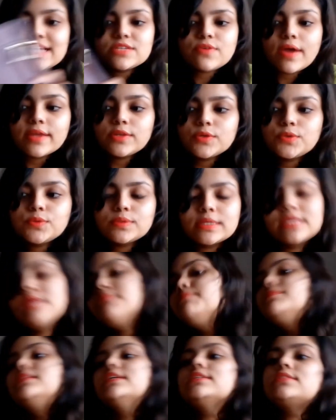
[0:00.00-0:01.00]
I try to
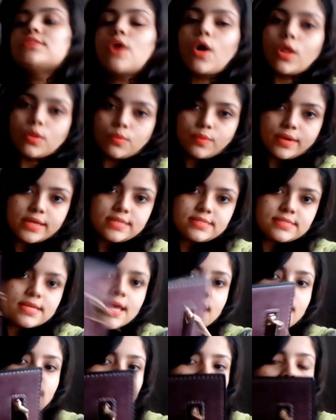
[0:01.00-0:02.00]
keep this
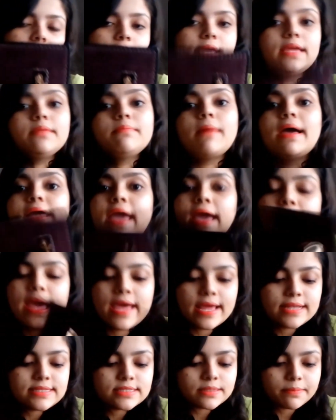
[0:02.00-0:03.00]
always in my
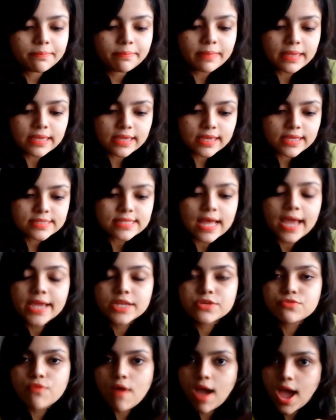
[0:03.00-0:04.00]
hand, because
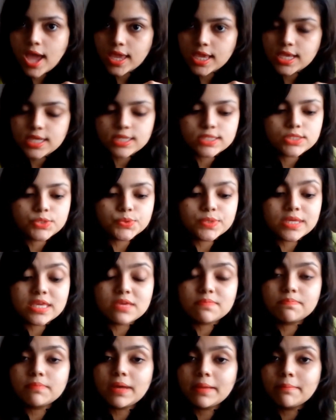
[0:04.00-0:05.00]
I try to
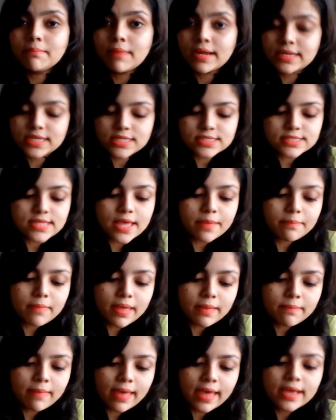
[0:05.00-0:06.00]
keep my money
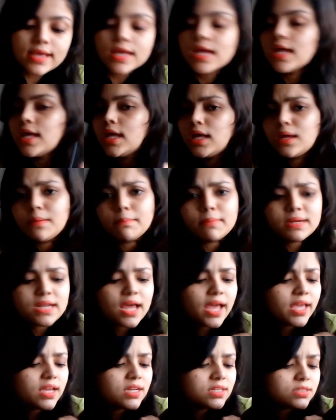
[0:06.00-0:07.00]
inside my bag,
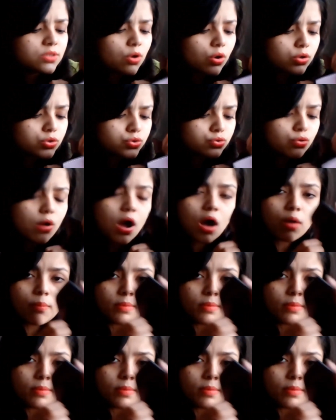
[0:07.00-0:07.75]
but I cannot show